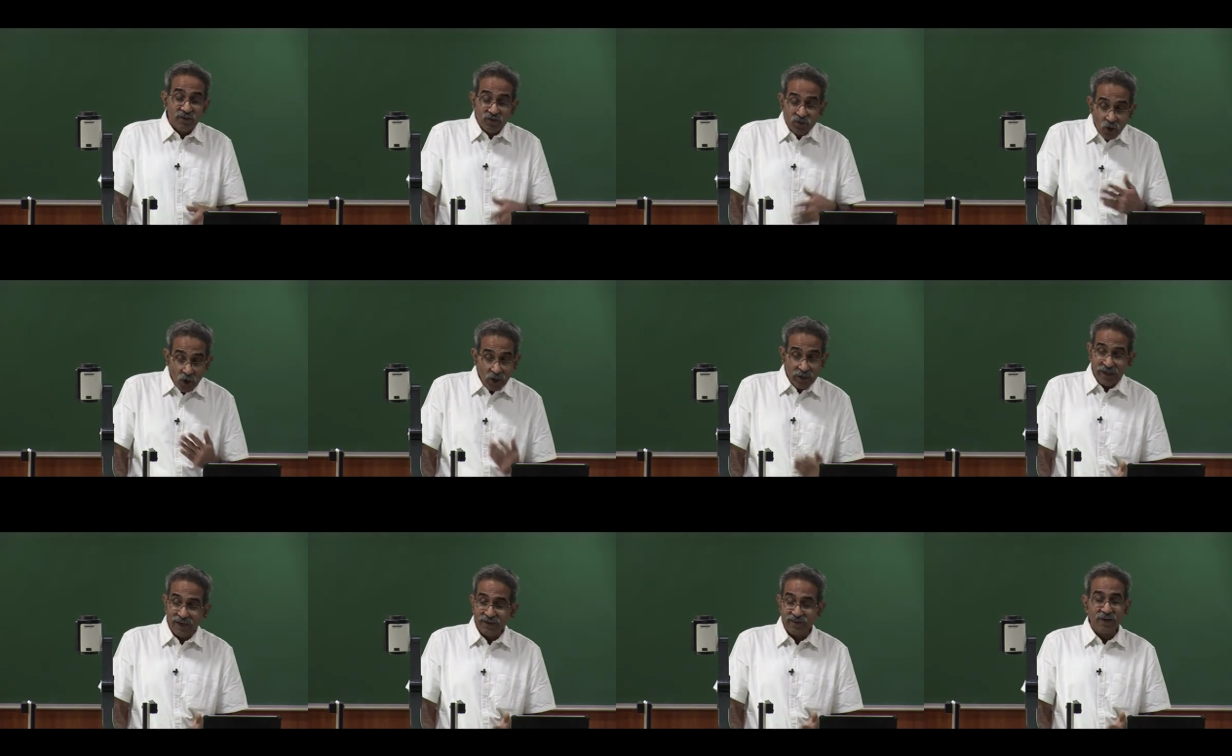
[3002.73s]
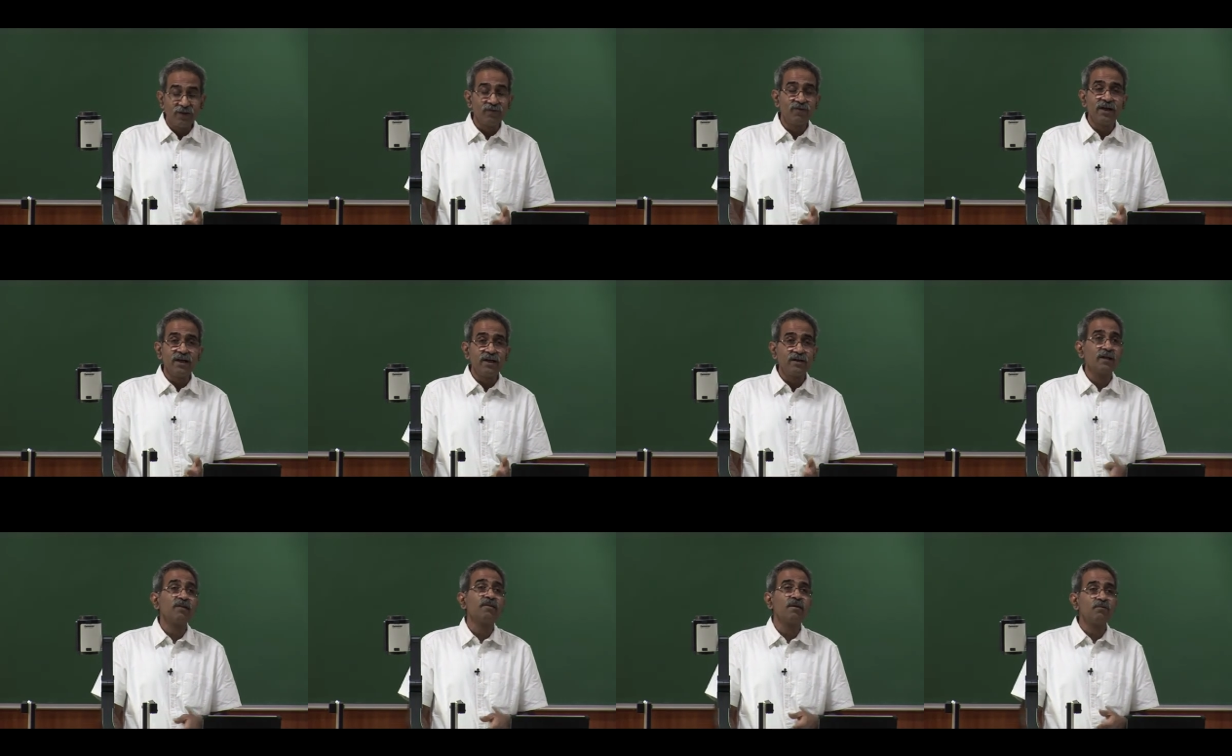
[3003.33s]
is no reason
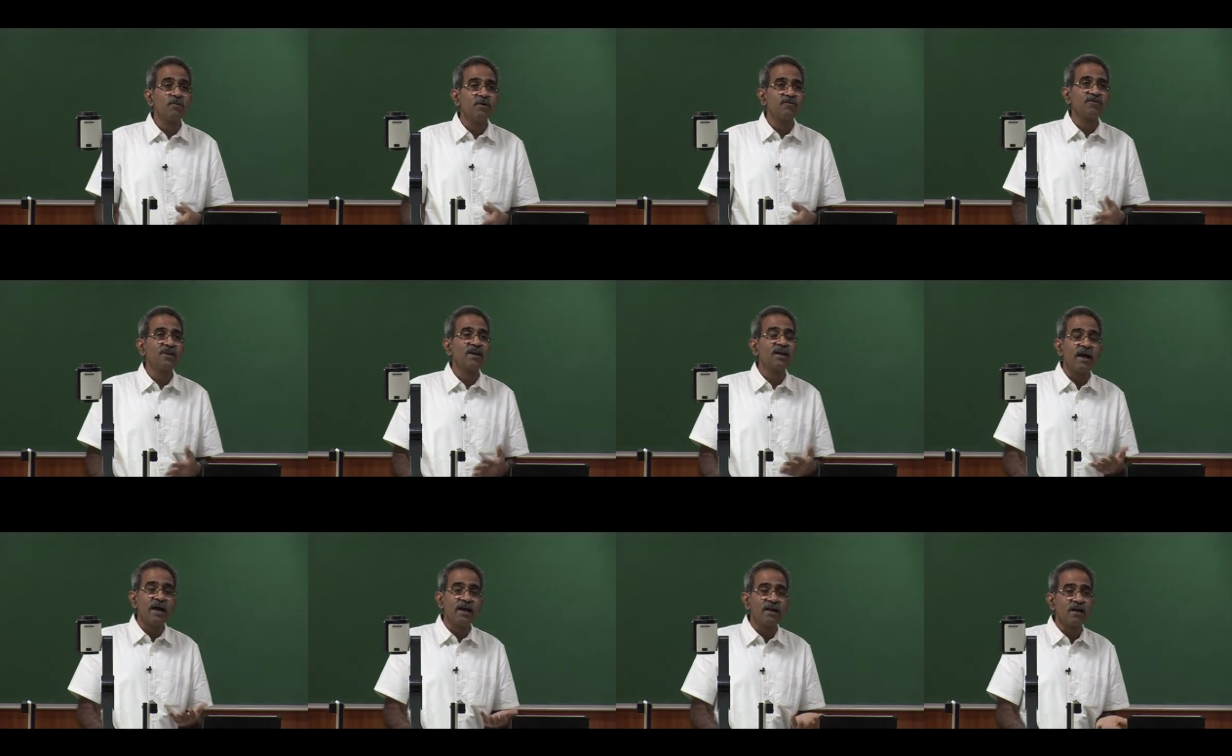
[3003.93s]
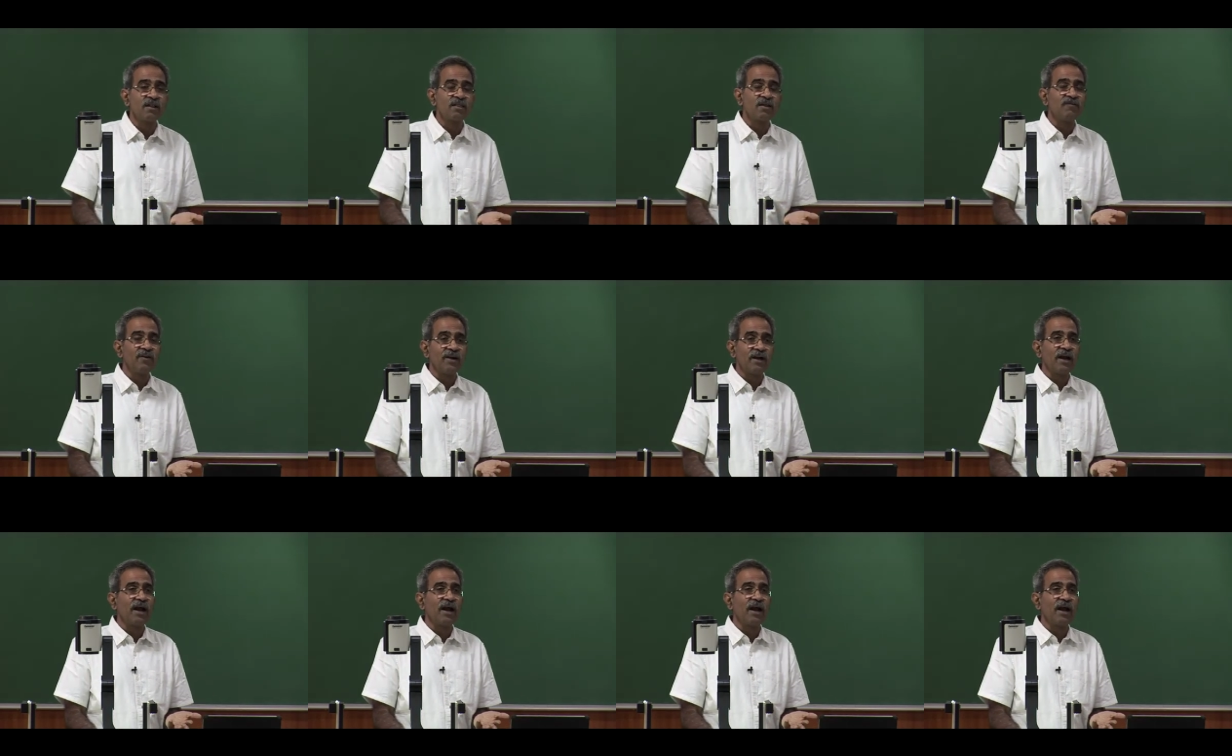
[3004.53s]
why the sum of three angles of a